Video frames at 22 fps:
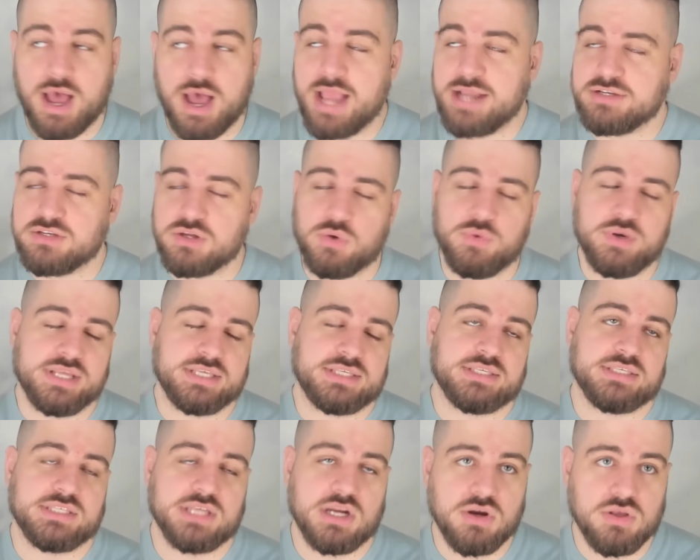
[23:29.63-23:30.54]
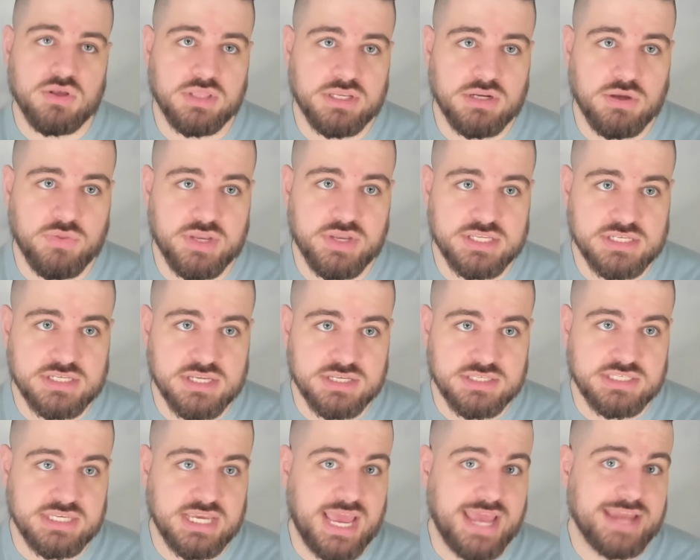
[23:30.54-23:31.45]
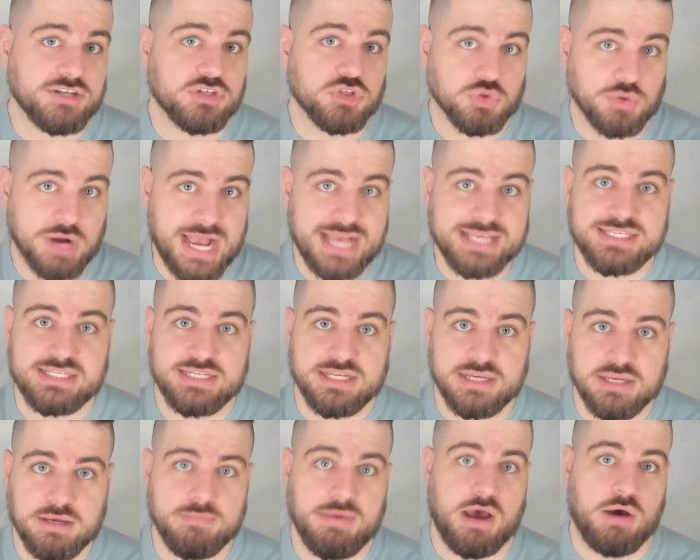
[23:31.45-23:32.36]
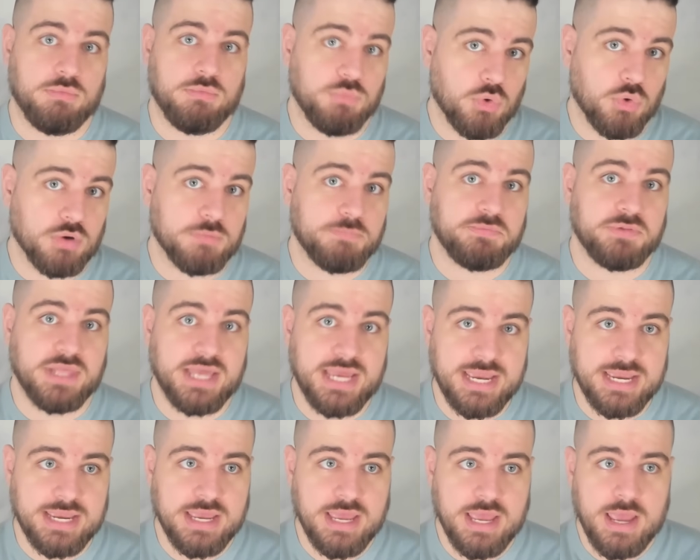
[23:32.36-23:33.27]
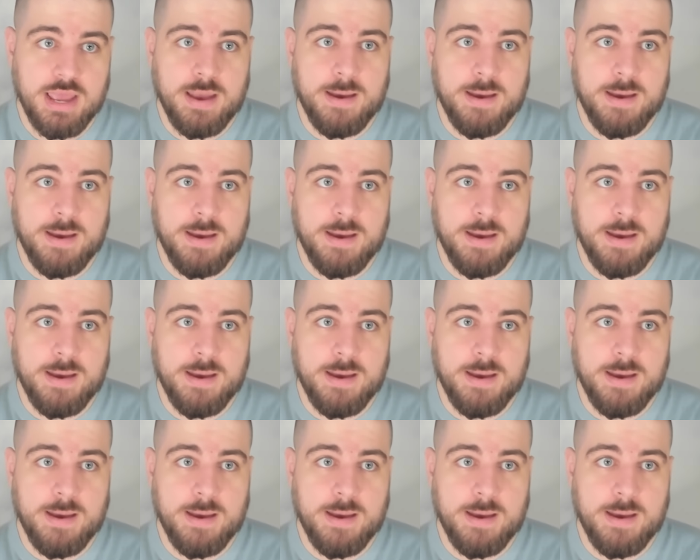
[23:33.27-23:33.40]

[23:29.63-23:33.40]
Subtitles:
I don't necessarily know that it's going to see a drastic amount more play,